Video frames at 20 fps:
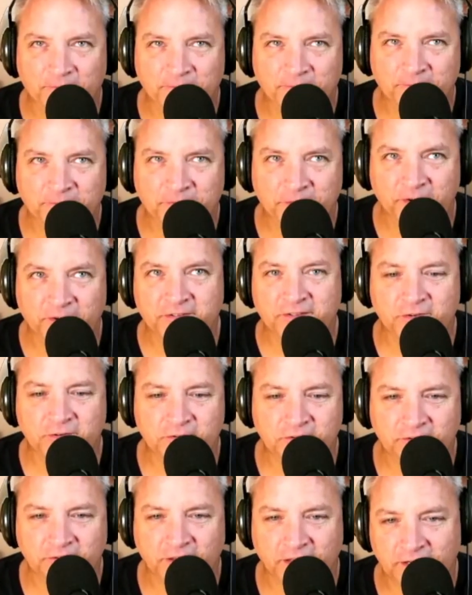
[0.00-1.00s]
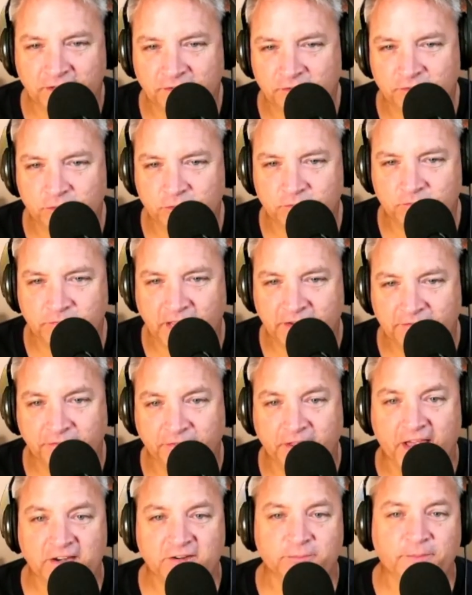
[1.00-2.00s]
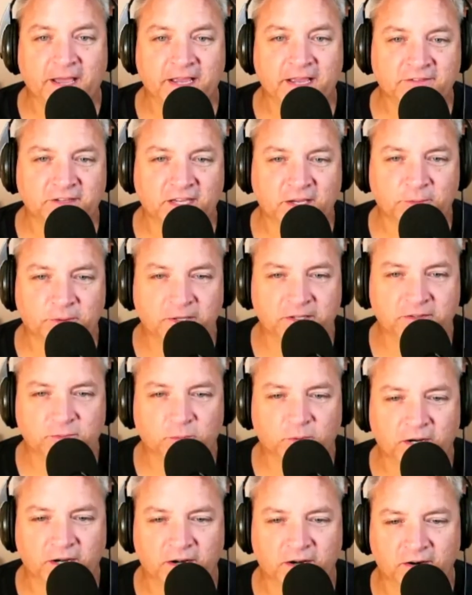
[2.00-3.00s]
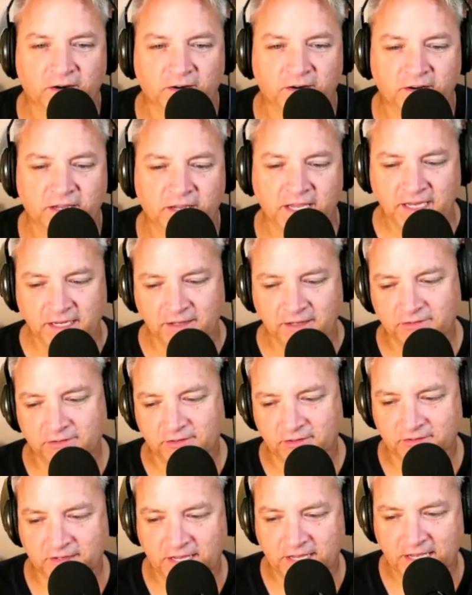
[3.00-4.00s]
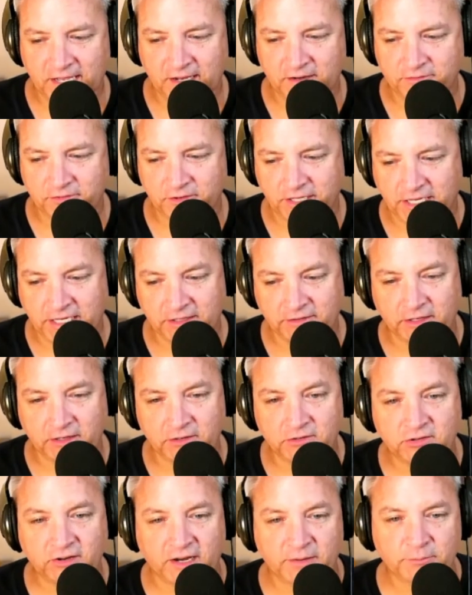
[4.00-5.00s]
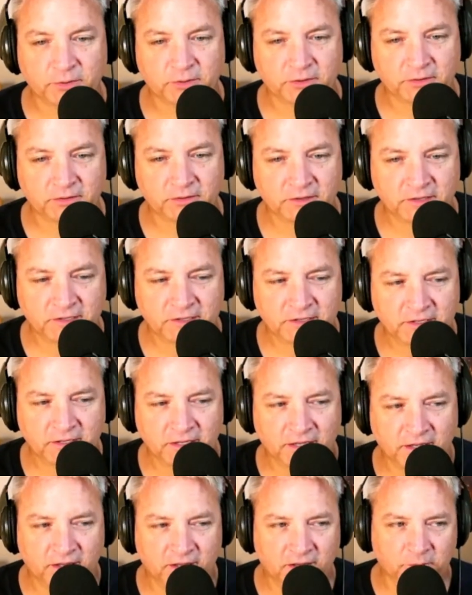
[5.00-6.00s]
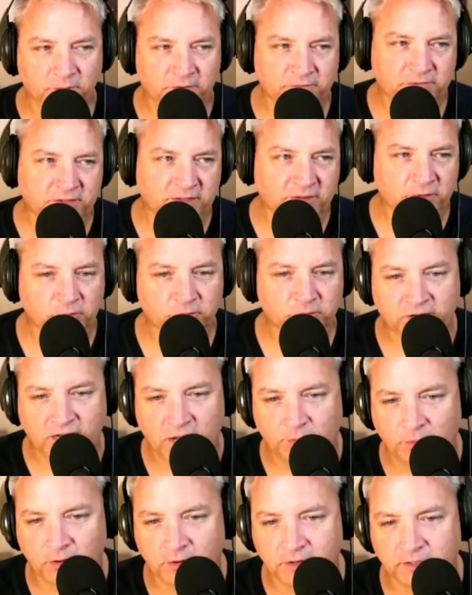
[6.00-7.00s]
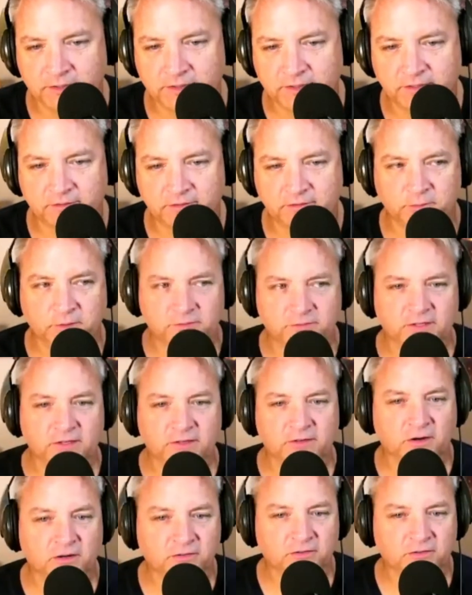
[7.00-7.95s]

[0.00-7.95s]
there is a flashback sequence where he is inside of a healing chamber. We've seen Luke Skywalker in this. We've seen Darth